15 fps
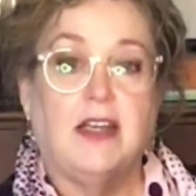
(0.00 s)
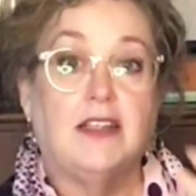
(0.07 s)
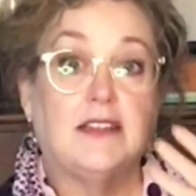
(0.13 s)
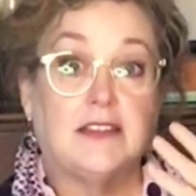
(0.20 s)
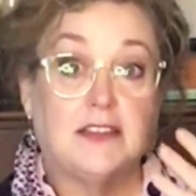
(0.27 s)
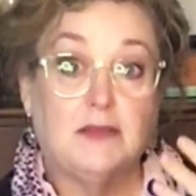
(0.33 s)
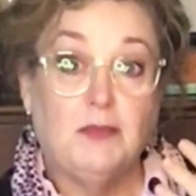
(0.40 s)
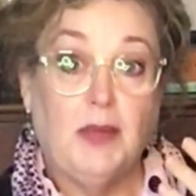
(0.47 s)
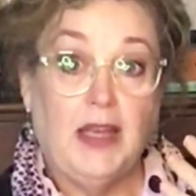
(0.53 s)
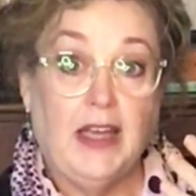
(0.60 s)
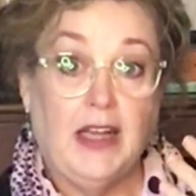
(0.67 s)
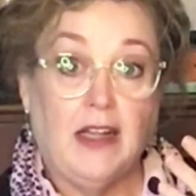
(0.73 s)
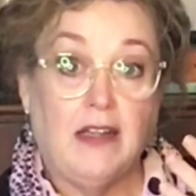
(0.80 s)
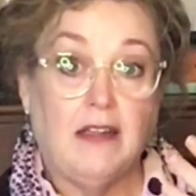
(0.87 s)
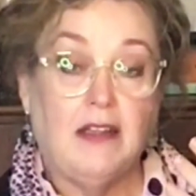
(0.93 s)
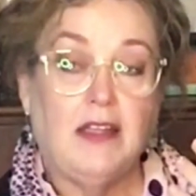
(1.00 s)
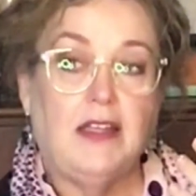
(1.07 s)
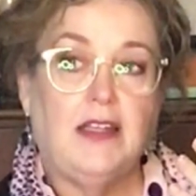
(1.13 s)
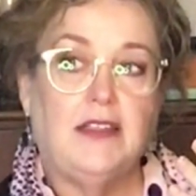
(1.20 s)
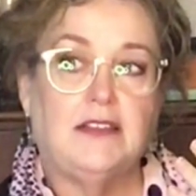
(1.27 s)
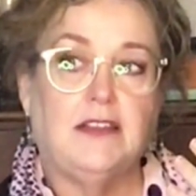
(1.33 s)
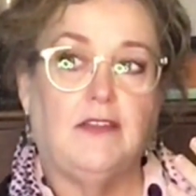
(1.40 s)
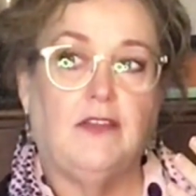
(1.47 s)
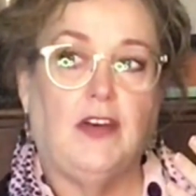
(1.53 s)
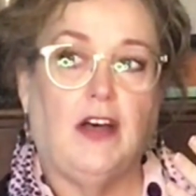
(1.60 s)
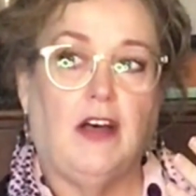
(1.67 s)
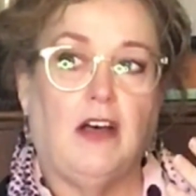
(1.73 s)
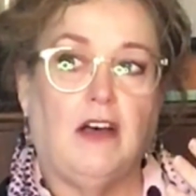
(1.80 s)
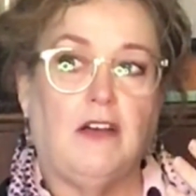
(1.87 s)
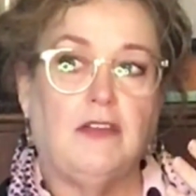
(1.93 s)
Smell is
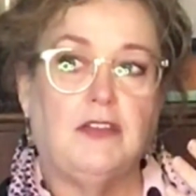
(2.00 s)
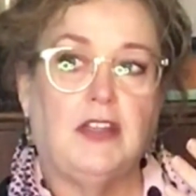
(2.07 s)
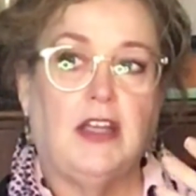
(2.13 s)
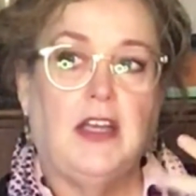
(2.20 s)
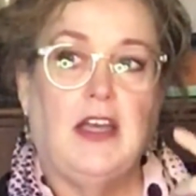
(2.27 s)
involved,